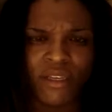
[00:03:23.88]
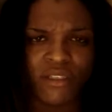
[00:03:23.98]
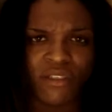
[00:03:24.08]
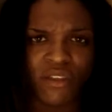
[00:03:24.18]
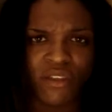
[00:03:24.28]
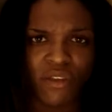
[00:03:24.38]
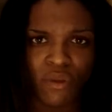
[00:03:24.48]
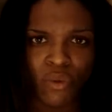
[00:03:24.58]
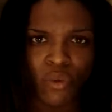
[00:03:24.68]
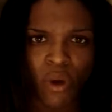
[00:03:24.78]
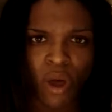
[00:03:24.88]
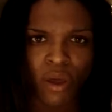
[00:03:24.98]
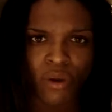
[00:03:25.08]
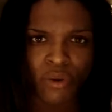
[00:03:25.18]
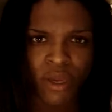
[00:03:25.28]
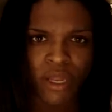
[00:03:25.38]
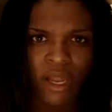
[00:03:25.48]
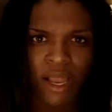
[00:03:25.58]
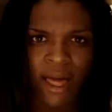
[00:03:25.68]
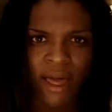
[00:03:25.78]
'cause you are a
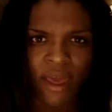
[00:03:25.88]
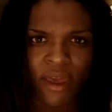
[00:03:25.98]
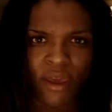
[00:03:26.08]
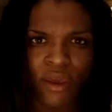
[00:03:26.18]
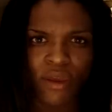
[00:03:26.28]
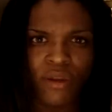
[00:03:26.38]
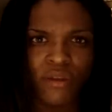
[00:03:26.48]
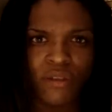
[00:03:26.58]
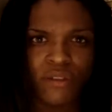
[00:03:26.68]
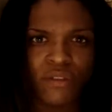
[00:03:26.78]
liar,